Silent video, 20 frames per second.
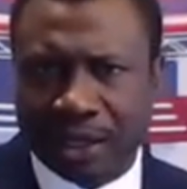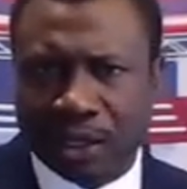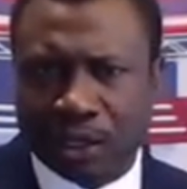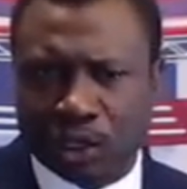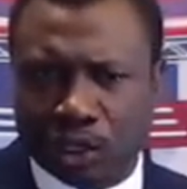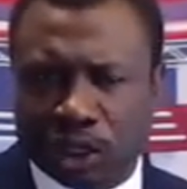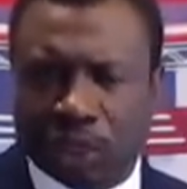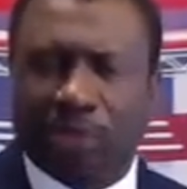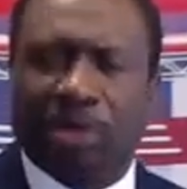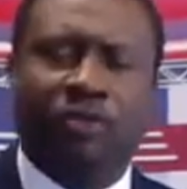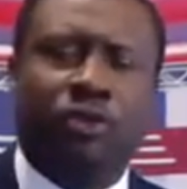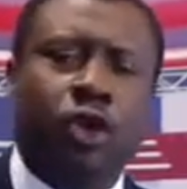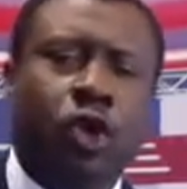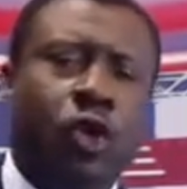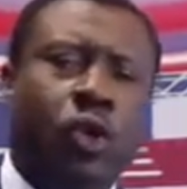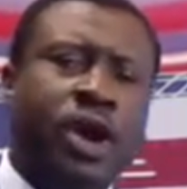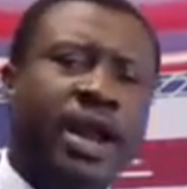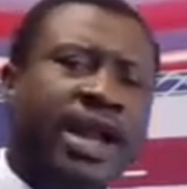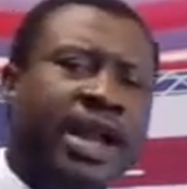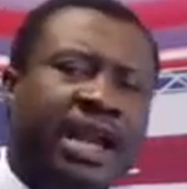Some of you
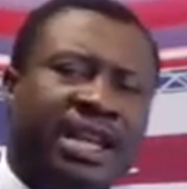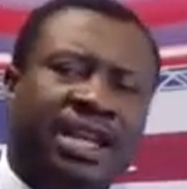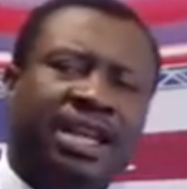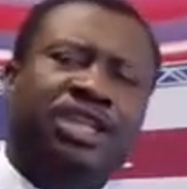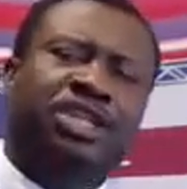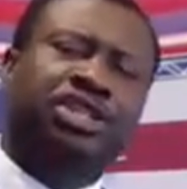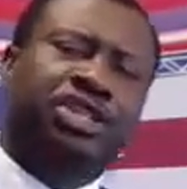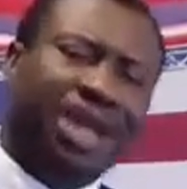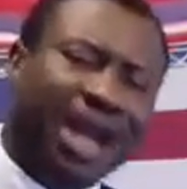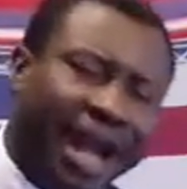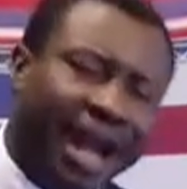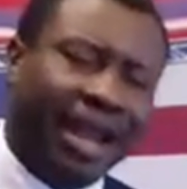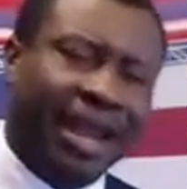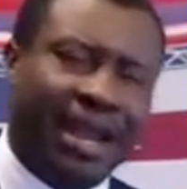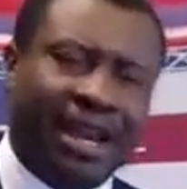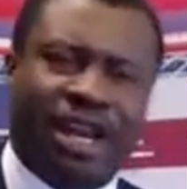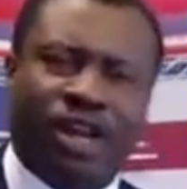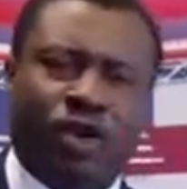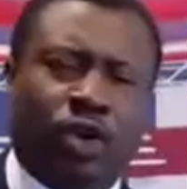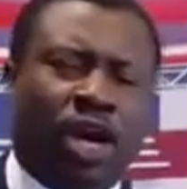were getting
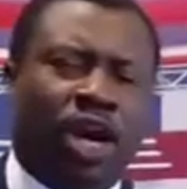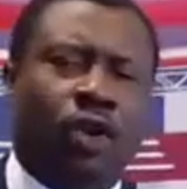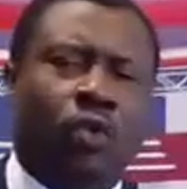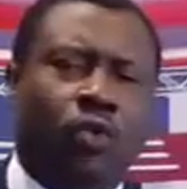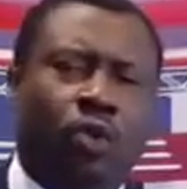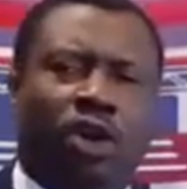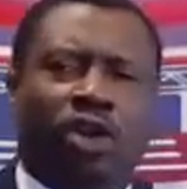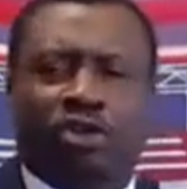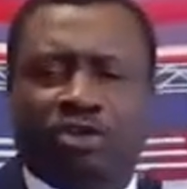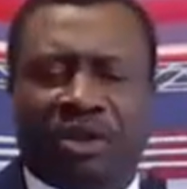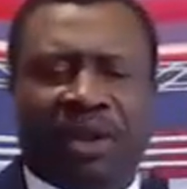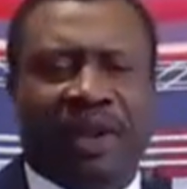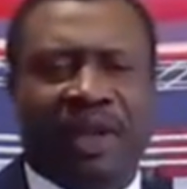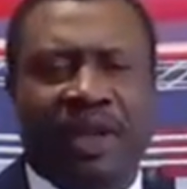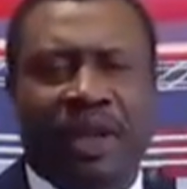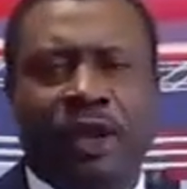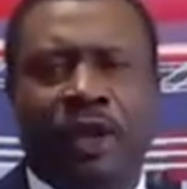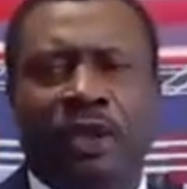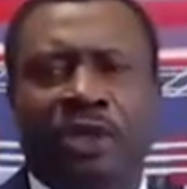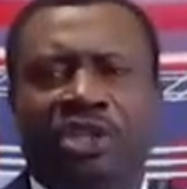tired and you are wondering,
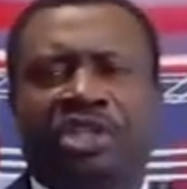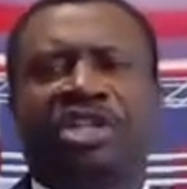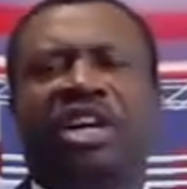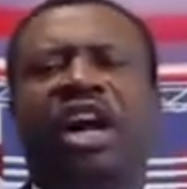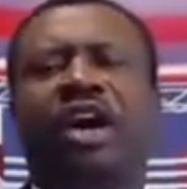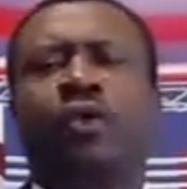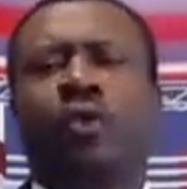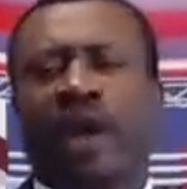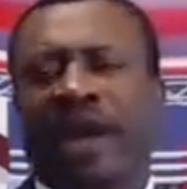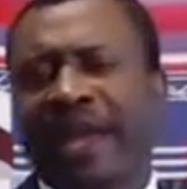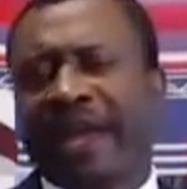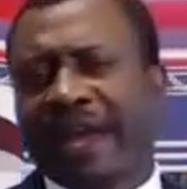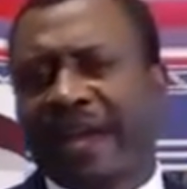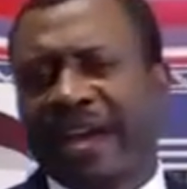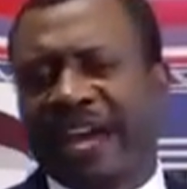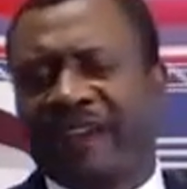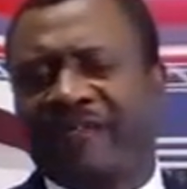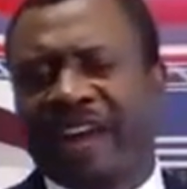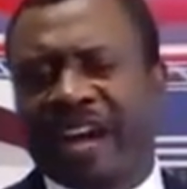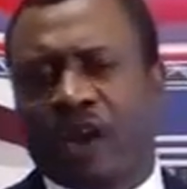shall we
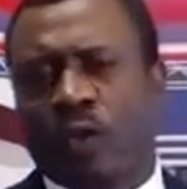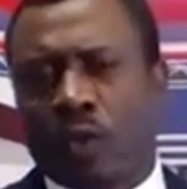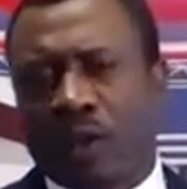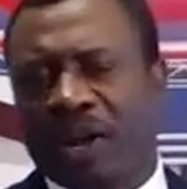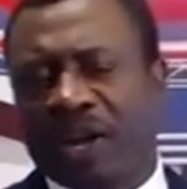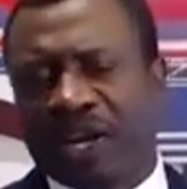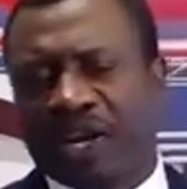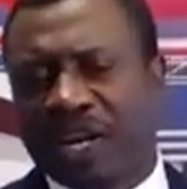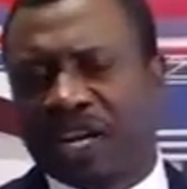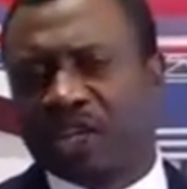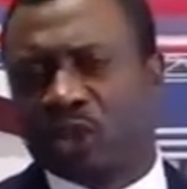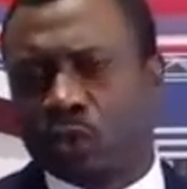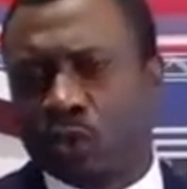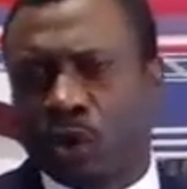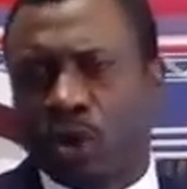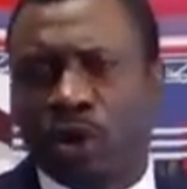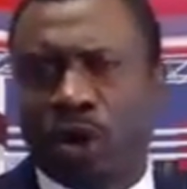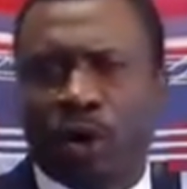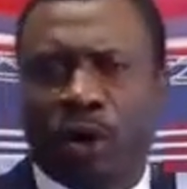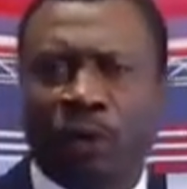ever win this
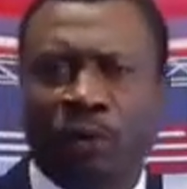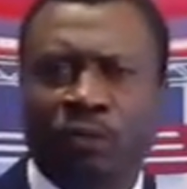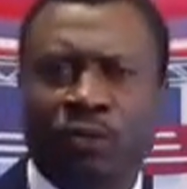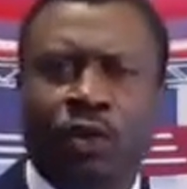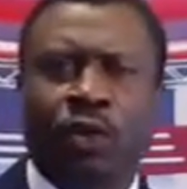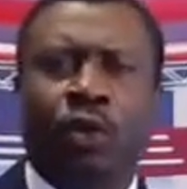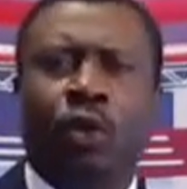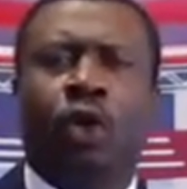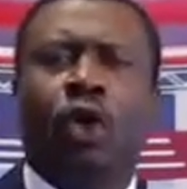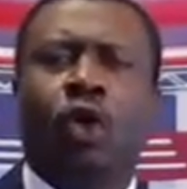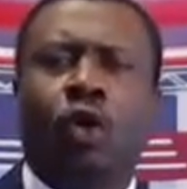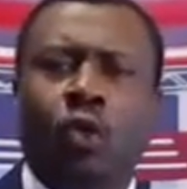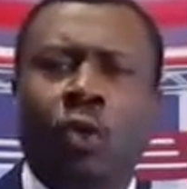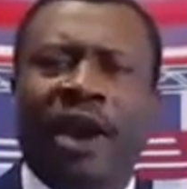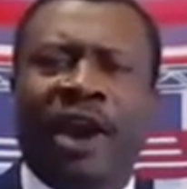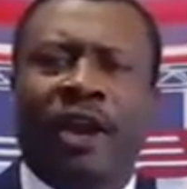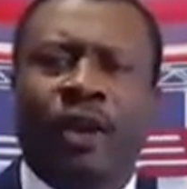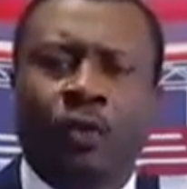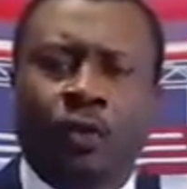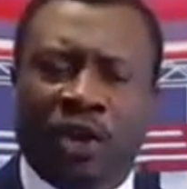war? Or
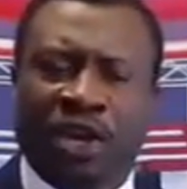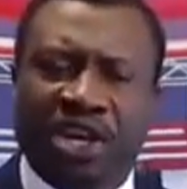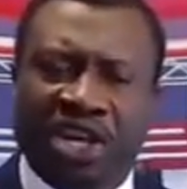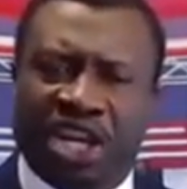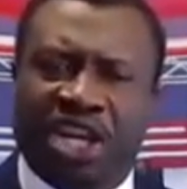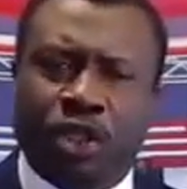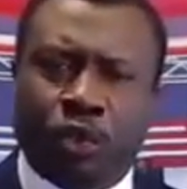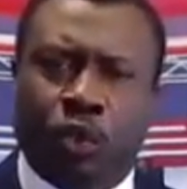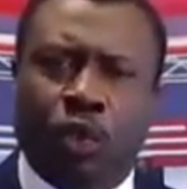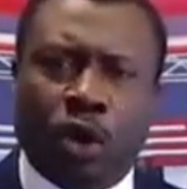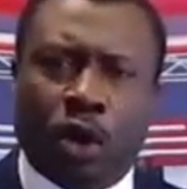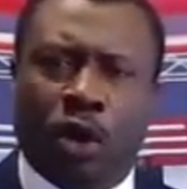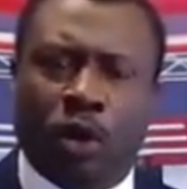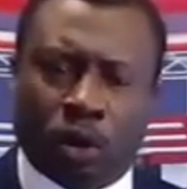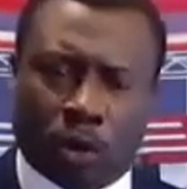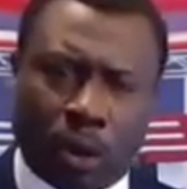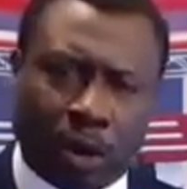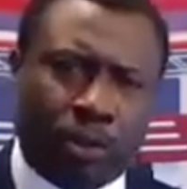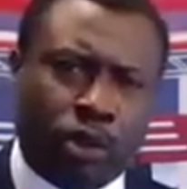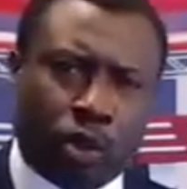when will this
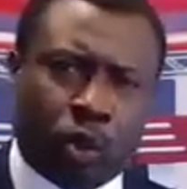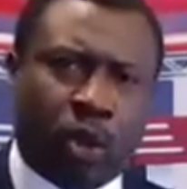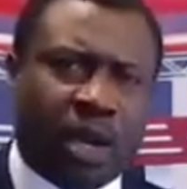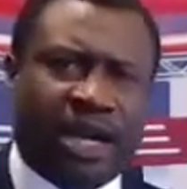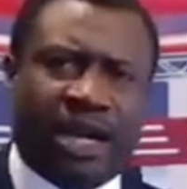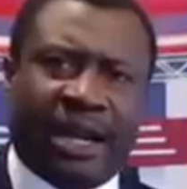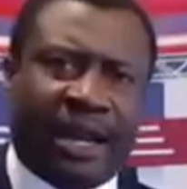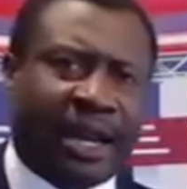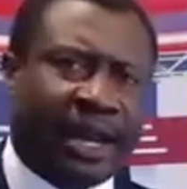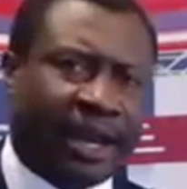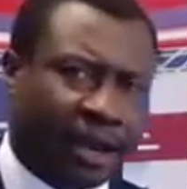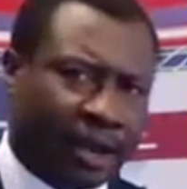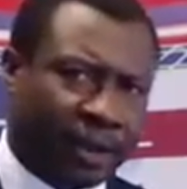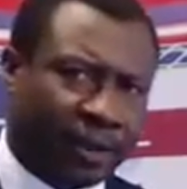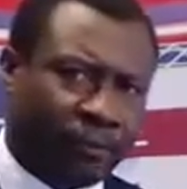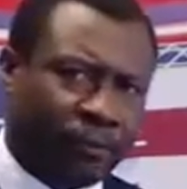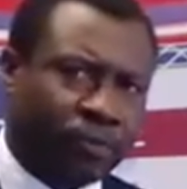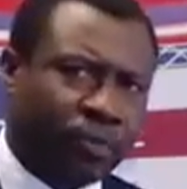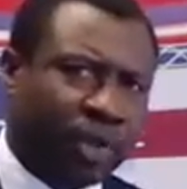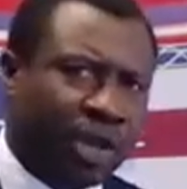war come to an end?
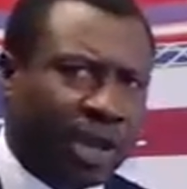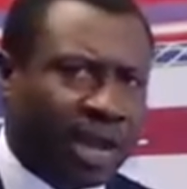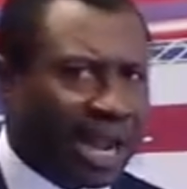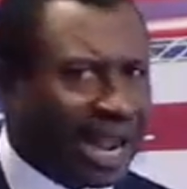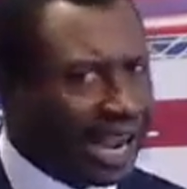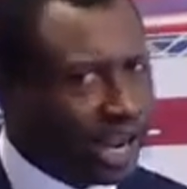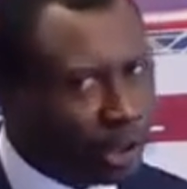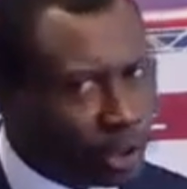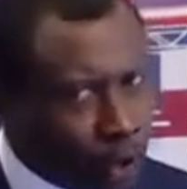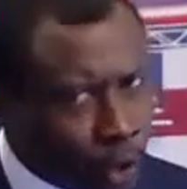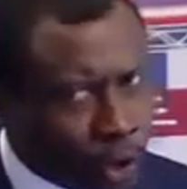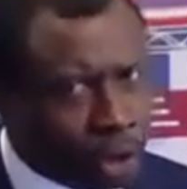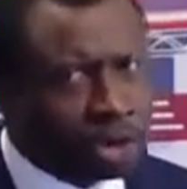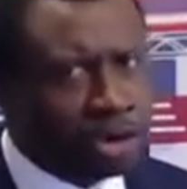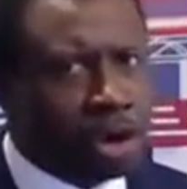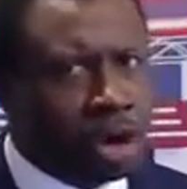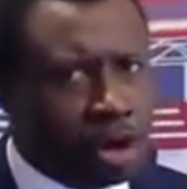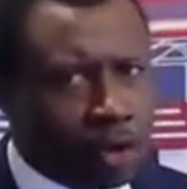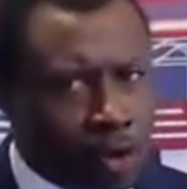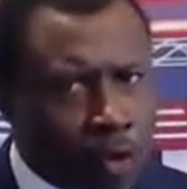I do
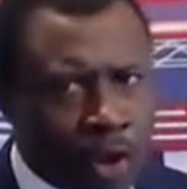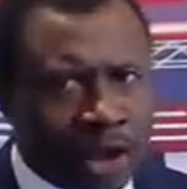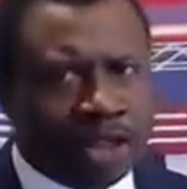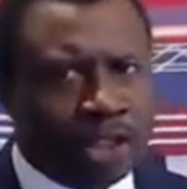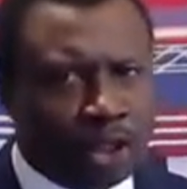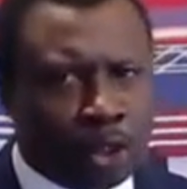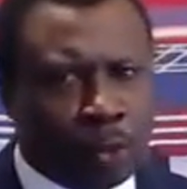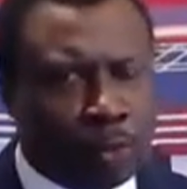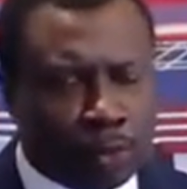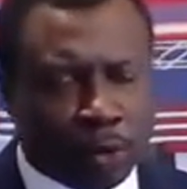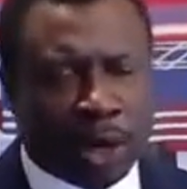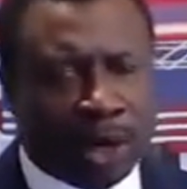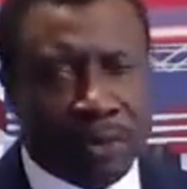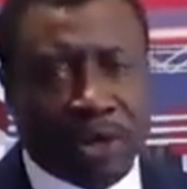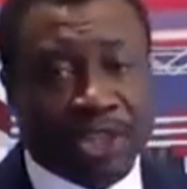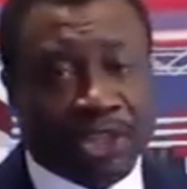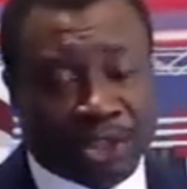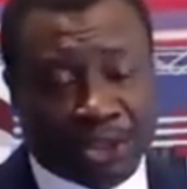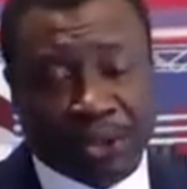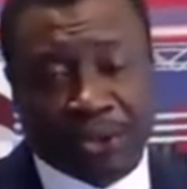not want to
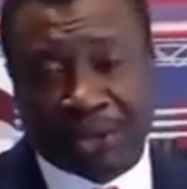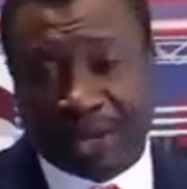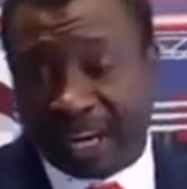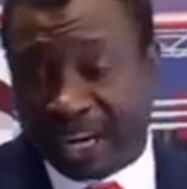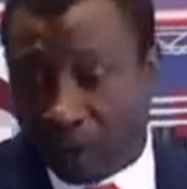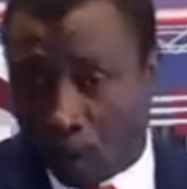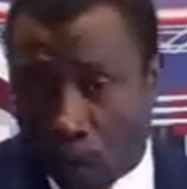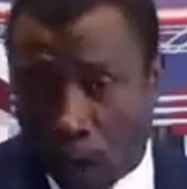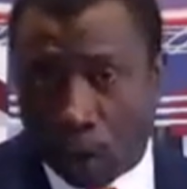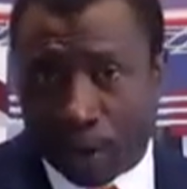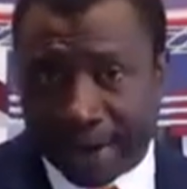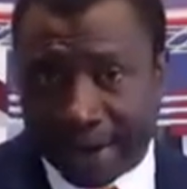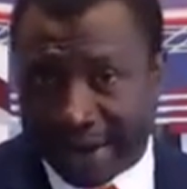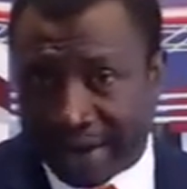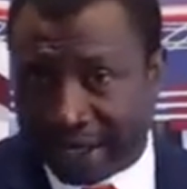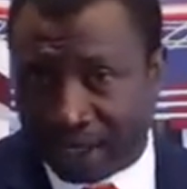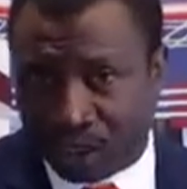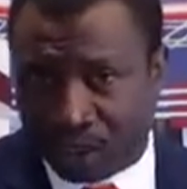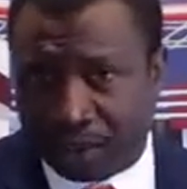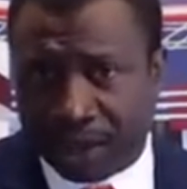promise you that the war will
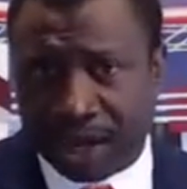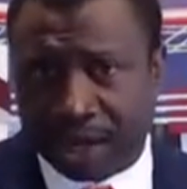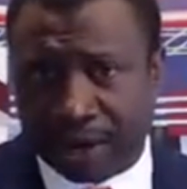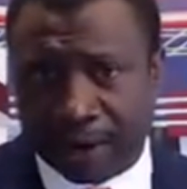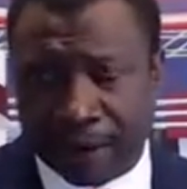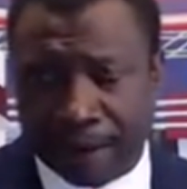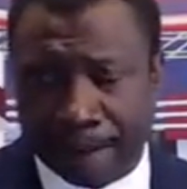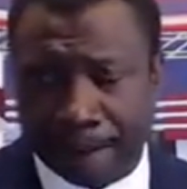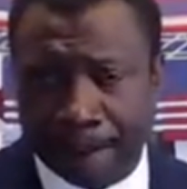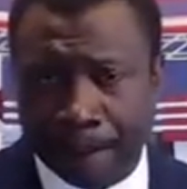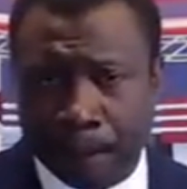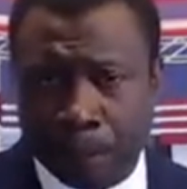end tomorrow.